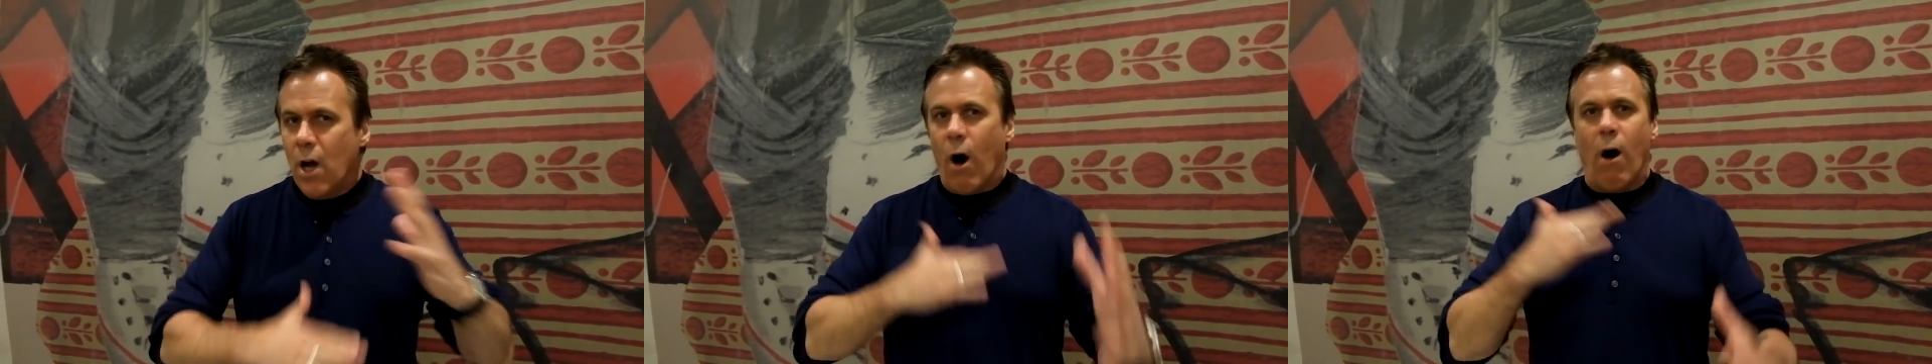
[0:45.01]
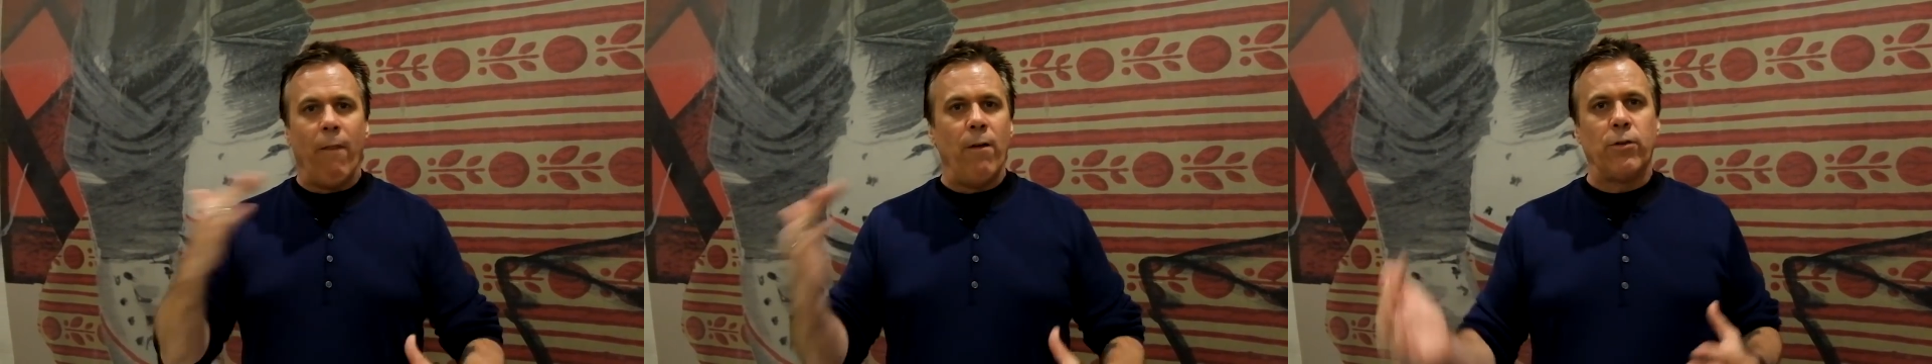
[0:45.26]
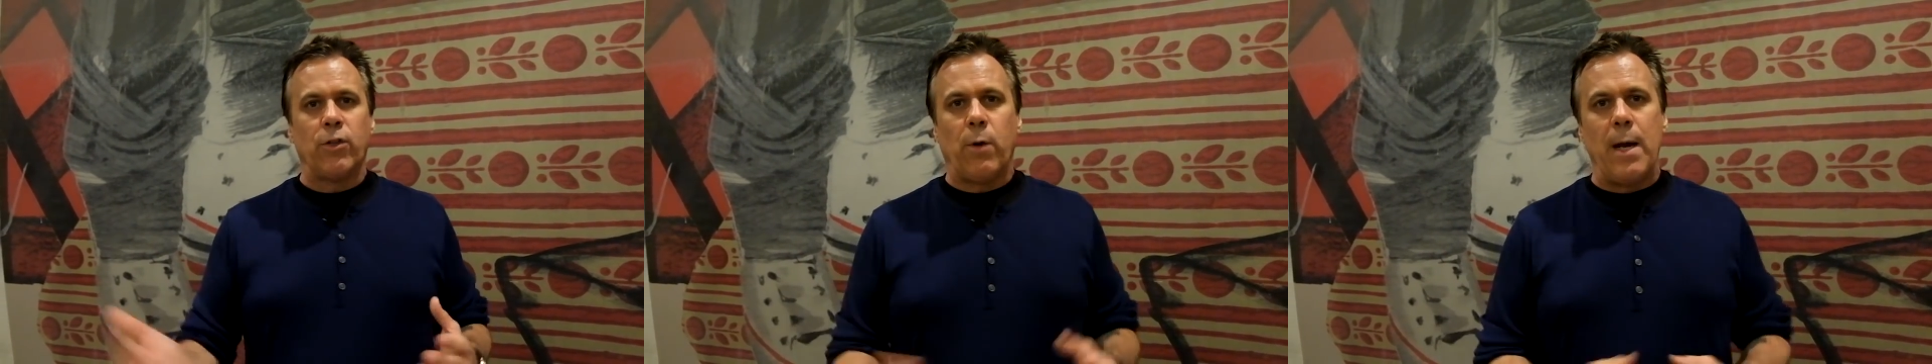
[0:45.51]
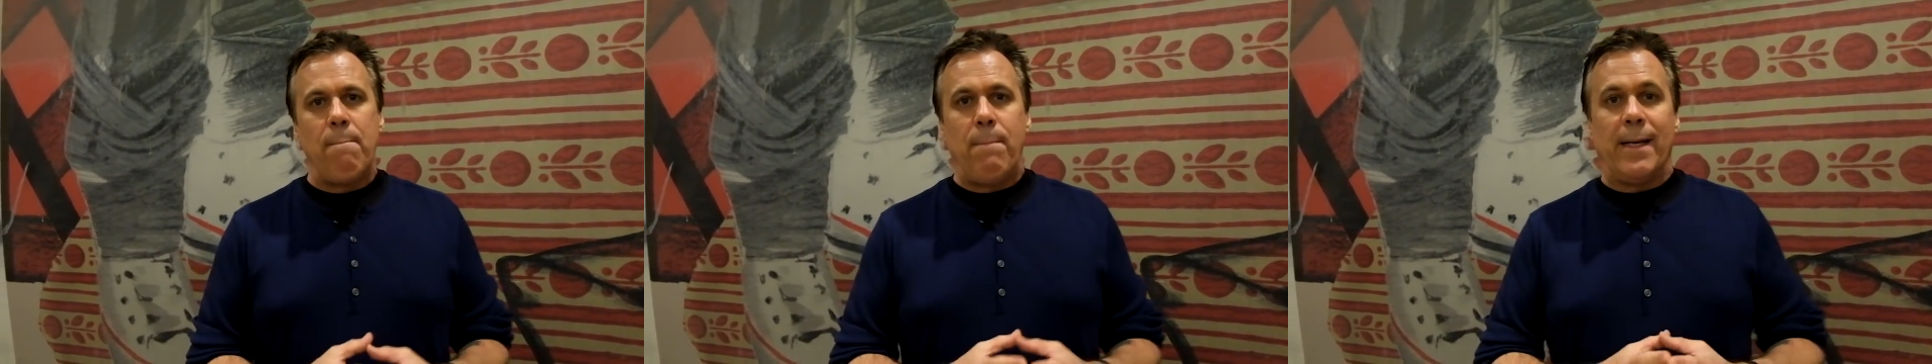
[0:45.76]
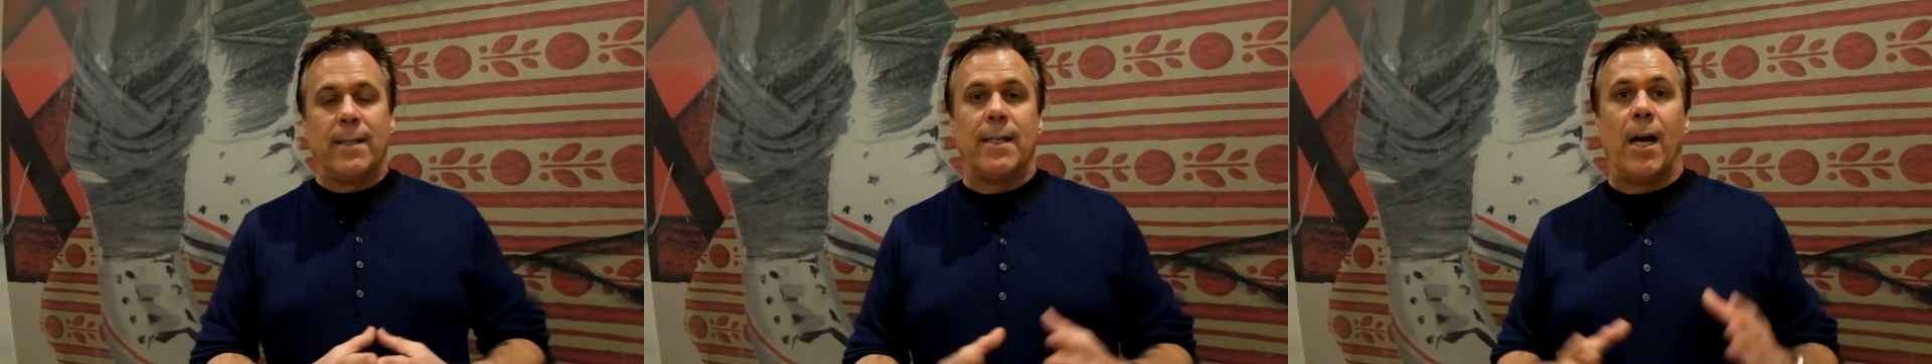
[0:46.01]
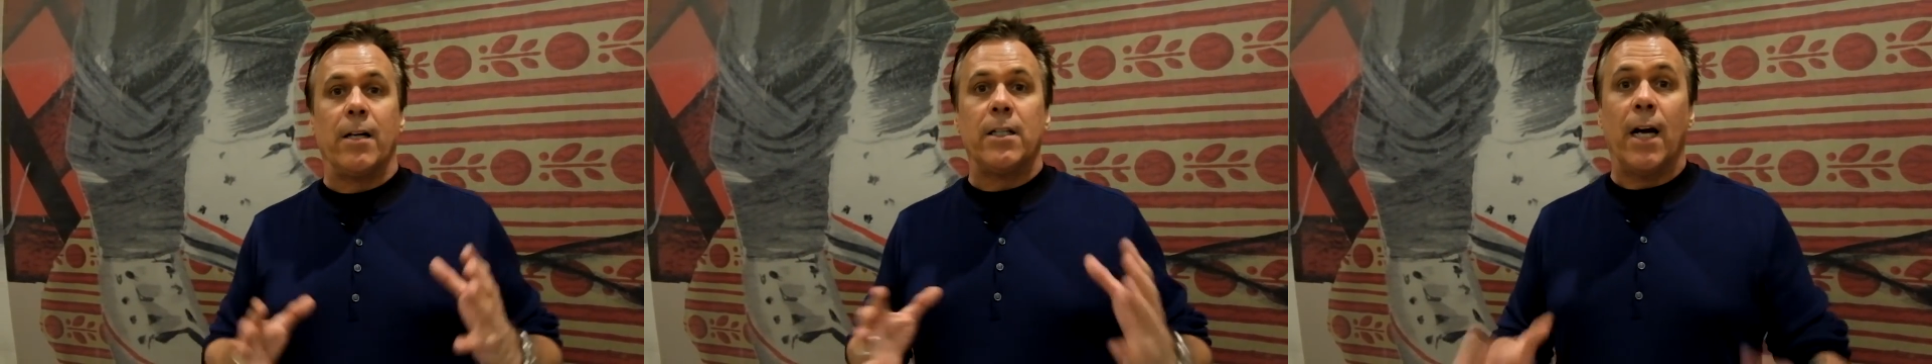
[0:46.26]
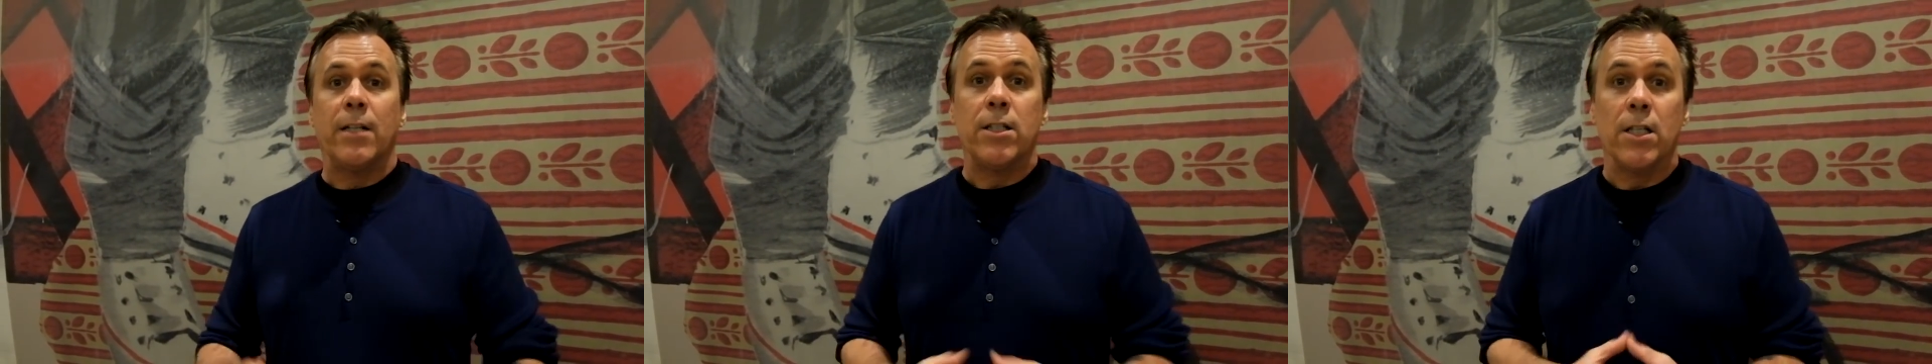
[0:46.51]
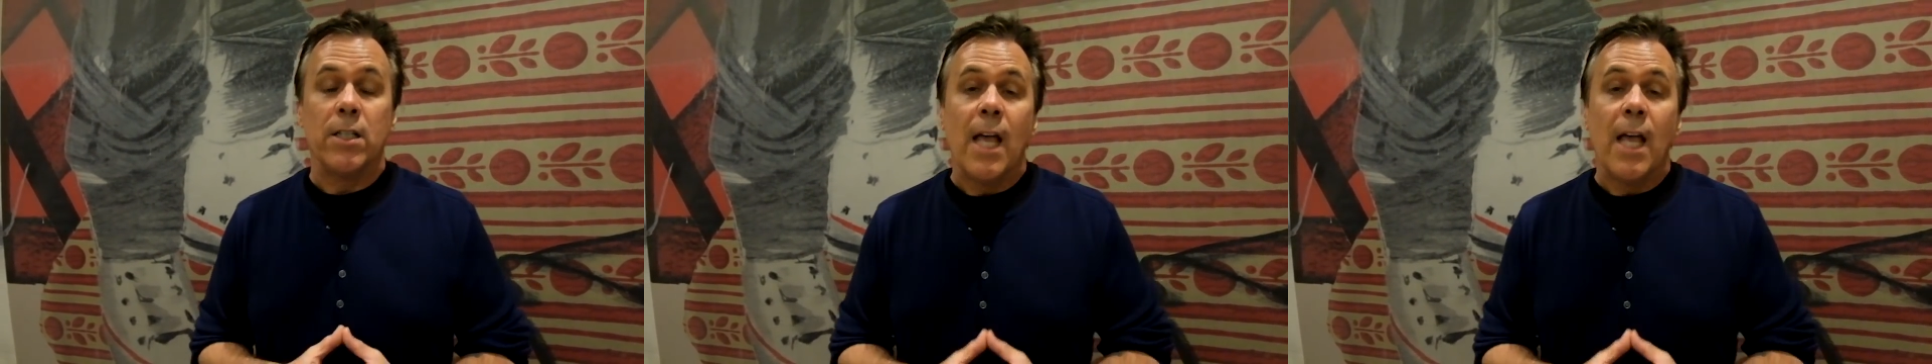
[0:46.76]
all those great Pixar touches.